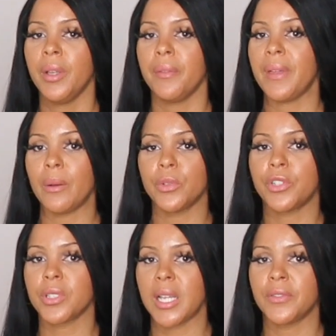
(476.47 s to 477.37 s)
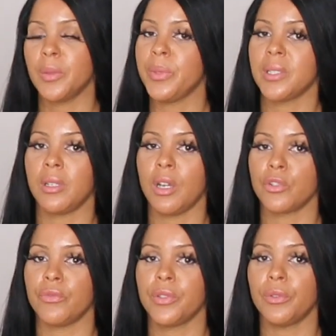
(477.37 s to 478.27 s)
That would just have to be as a
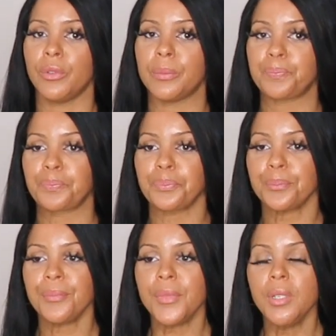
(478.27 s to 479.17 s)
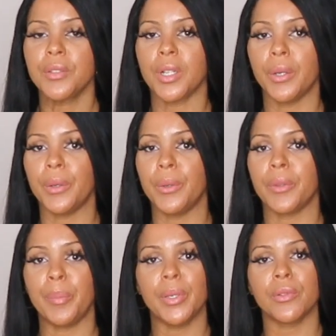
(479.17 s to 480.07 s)
last resort. So
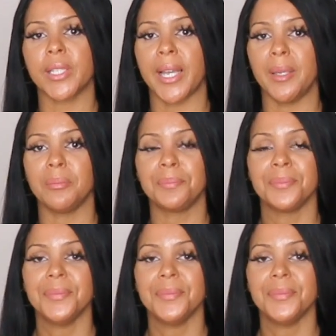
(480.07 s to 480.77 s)
the pills came,